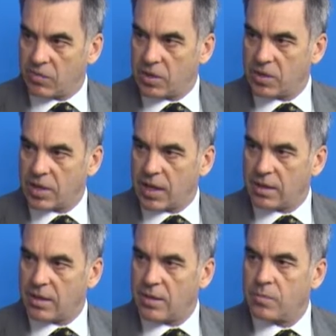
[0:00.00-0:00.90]
of the
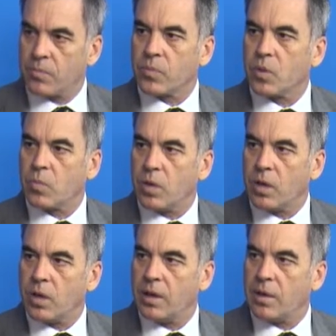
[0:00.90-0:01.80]
study
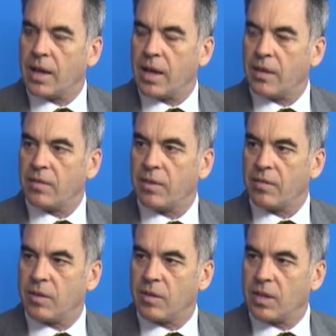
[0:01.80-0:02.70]
were
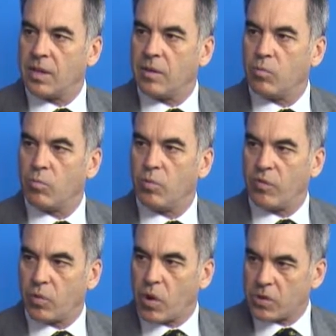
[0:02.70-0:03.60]
the
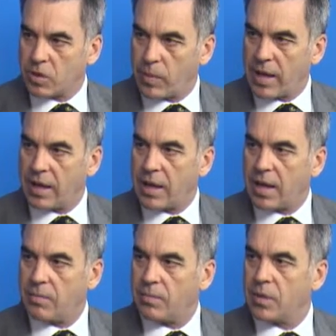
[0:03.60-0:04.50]
rivaroxaban arm,